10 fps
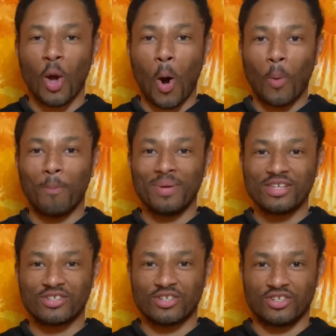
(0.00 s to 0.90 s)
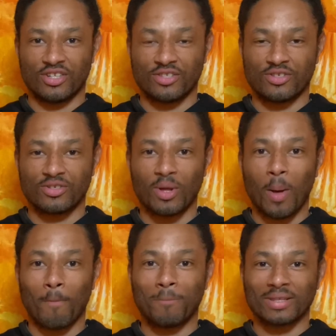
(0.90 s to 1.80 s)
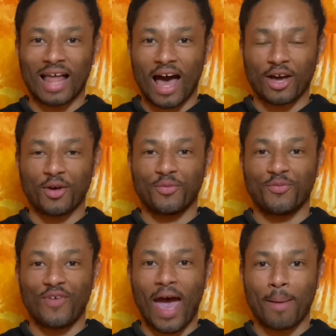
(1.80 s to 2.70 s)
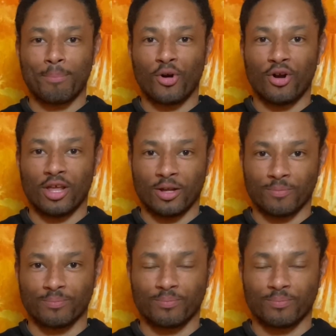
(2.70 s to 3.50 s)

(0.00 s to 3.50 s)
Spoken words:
Obesogens block fat burning.